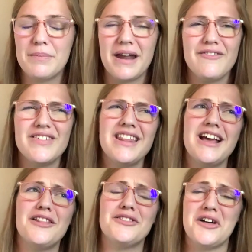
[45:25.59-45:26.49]
But I feel
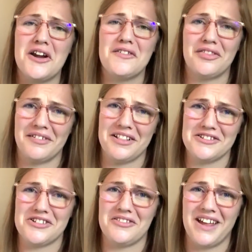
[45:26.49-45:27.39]
like a lot of
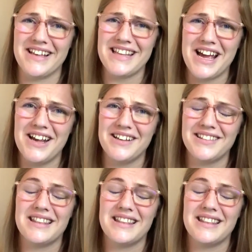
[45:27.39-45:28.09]
thrillers are like that,